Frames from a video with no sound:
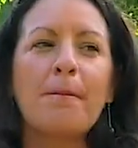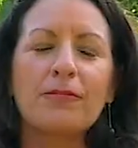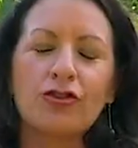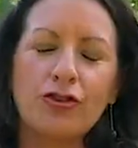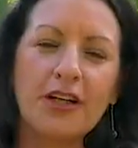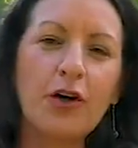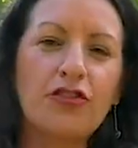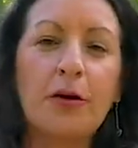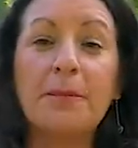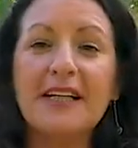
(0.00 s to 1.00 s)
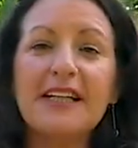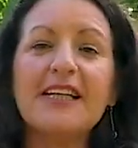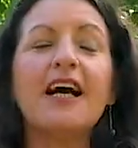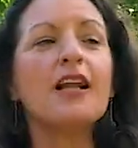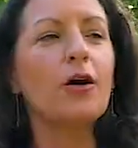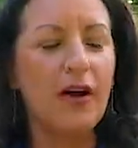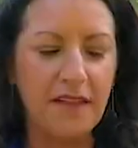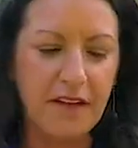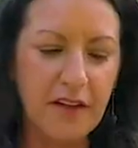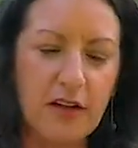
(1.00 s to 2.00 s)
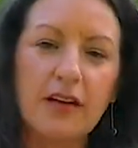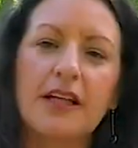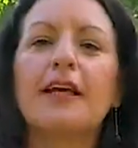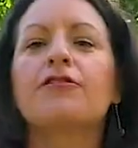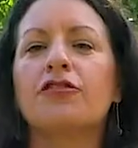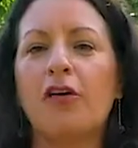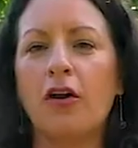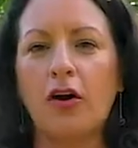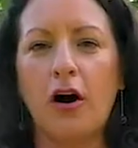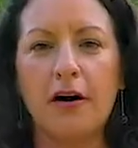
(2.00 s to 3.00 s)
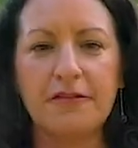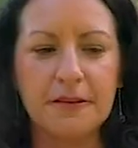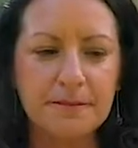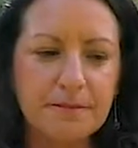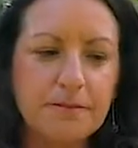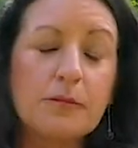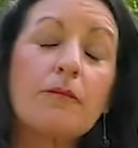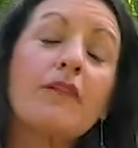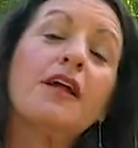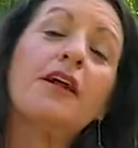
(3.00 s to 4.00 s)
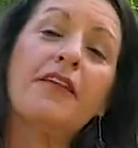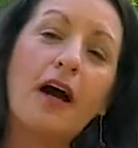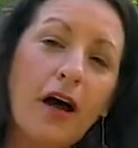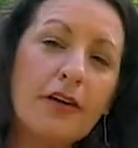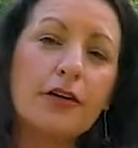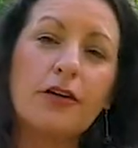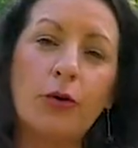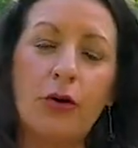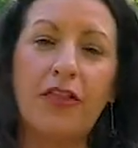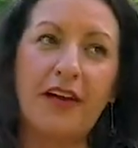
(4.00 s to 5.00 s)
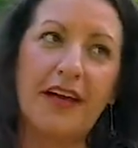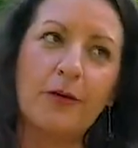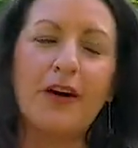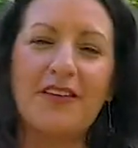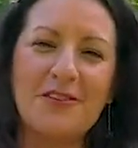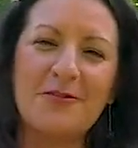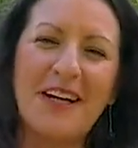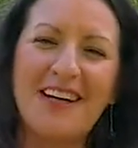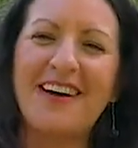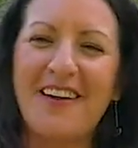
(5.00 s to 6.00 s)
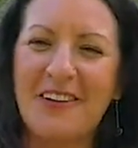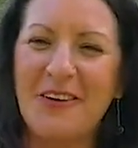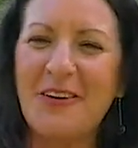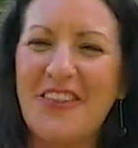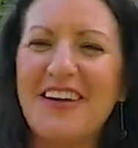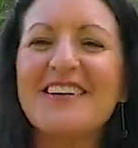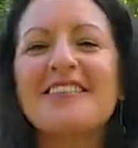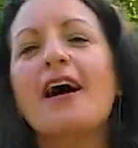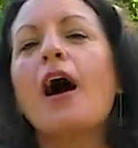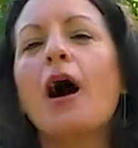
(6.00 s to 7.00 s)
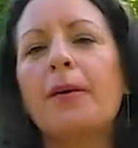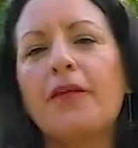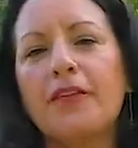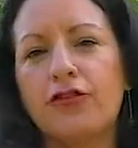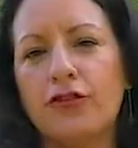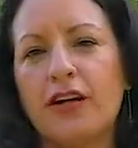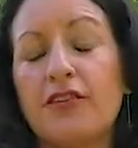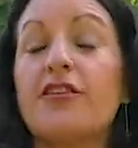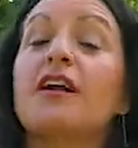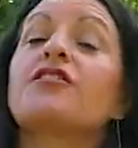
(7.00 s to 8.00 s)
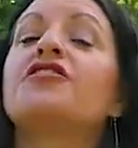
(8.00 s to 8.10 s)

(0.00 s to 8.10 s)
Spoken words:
Tree goes completely yellow and then the leaves fall off. Now the other cool thing, well, there's many other cool things about this tree, is that it's